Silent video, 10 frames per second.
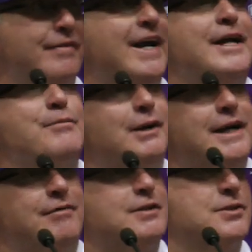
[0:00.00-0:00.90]
they didn't
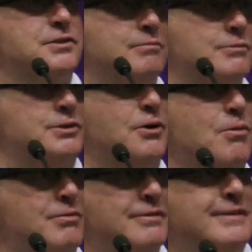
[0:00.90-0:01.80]
believe us,
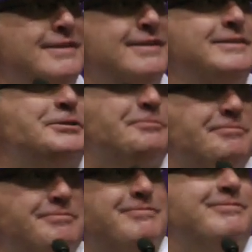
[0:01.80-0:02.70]
so
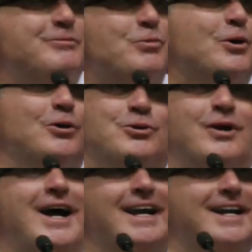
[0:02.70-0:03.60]
we'll
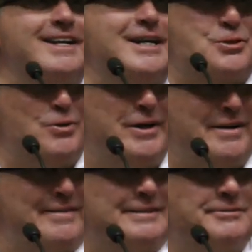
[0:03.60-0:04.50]
try again next
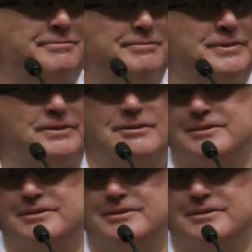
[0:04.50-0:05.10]
week. So